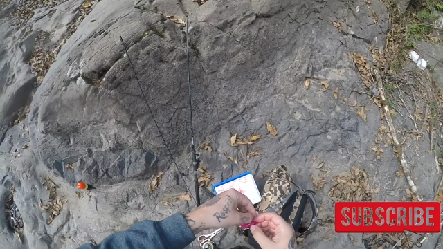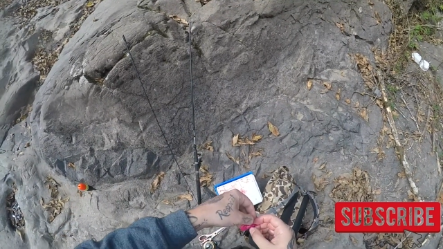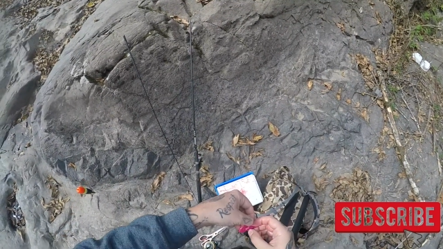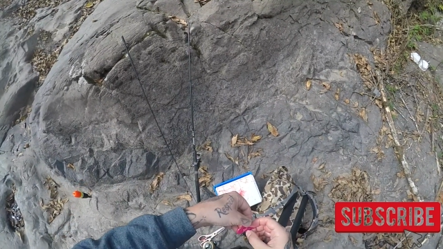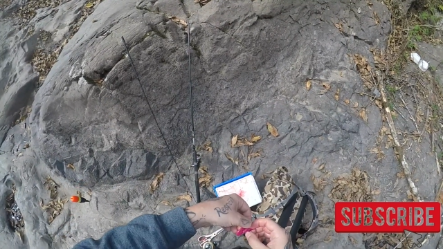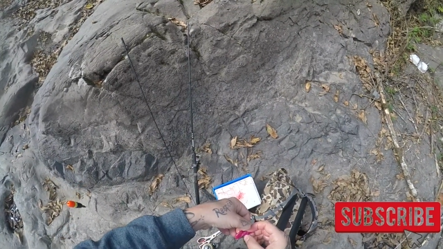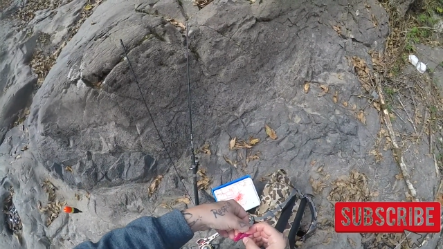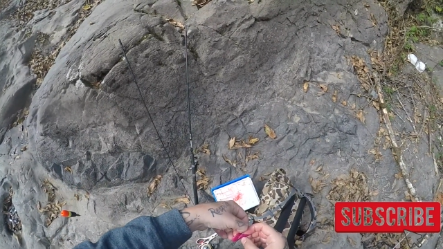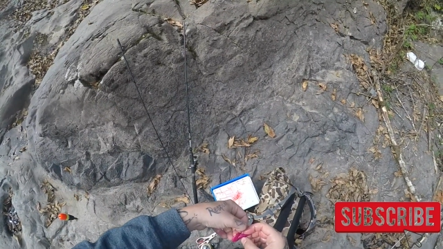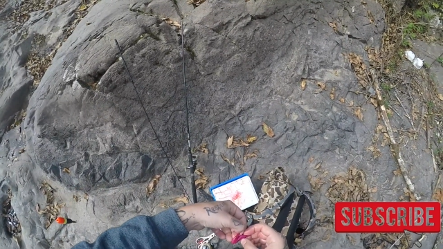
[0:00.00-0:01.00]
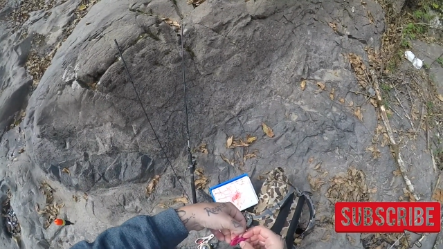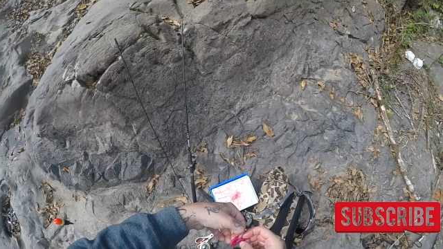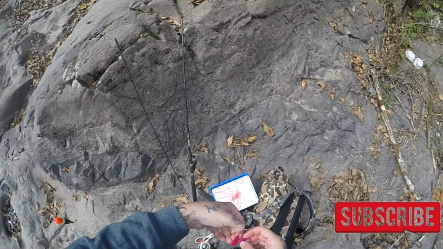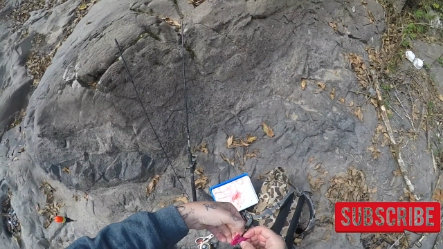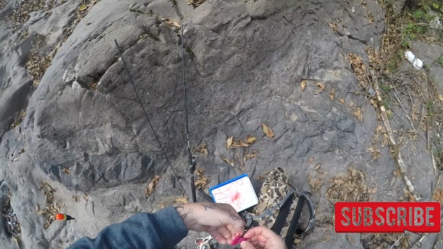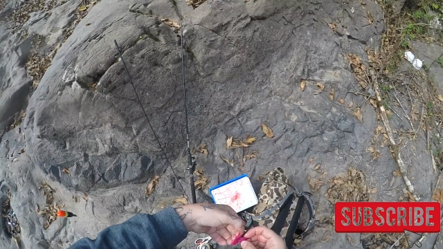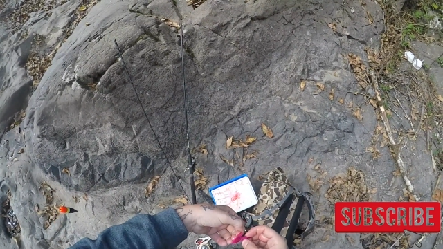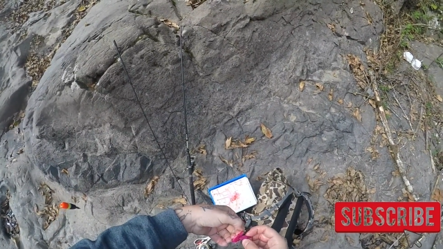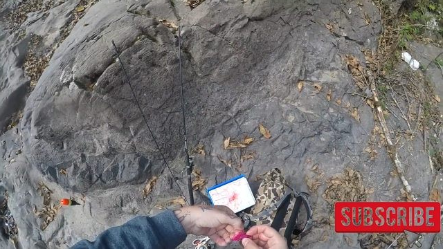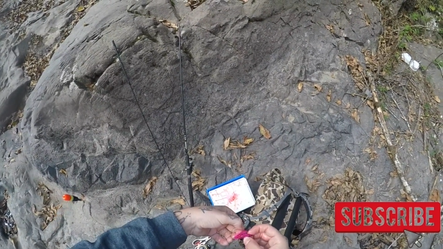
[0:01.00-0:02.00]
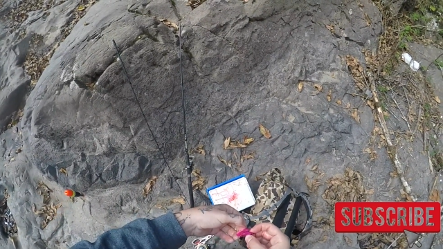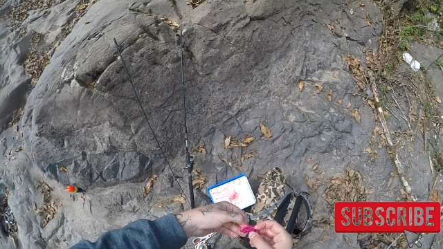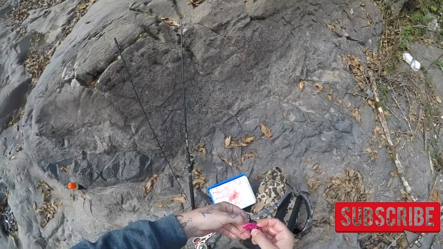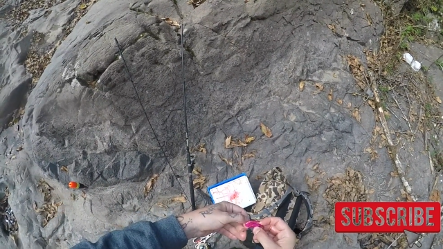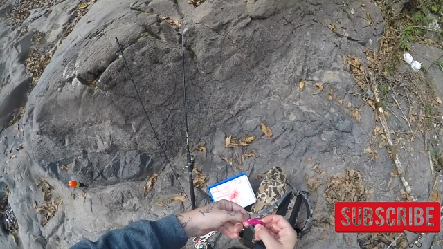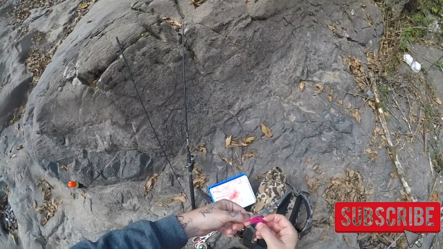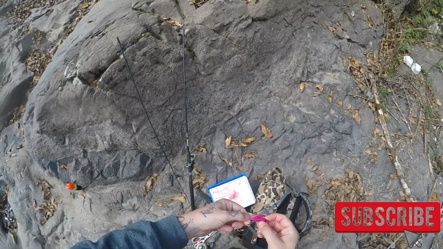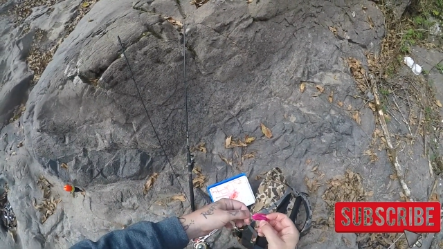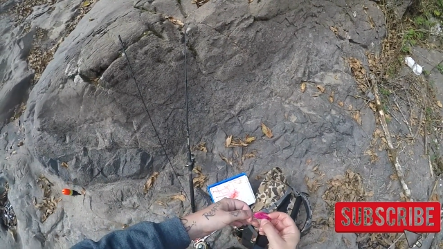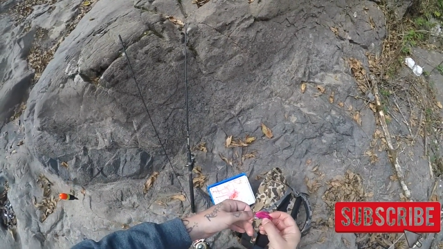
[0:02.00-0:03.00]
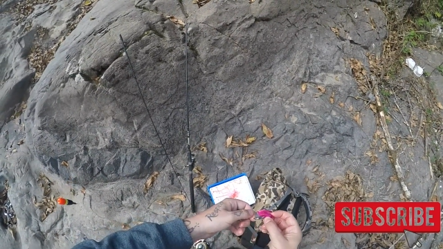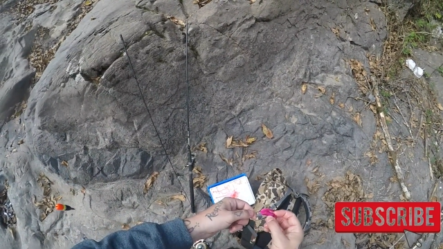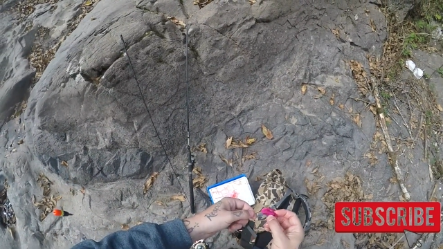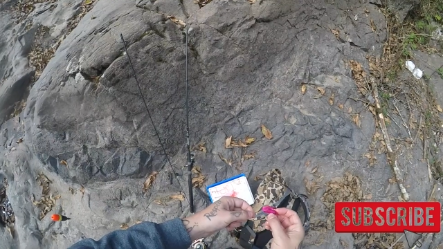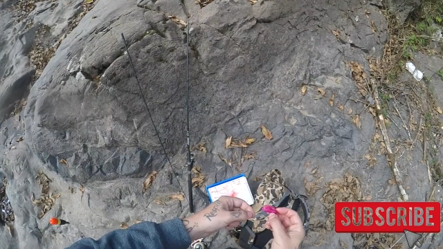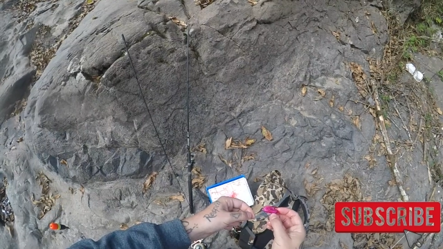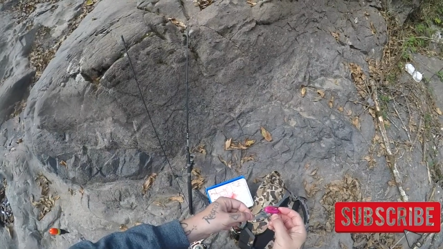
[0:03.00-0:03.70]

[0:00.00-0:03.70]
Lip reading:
[unreadable: no face in view]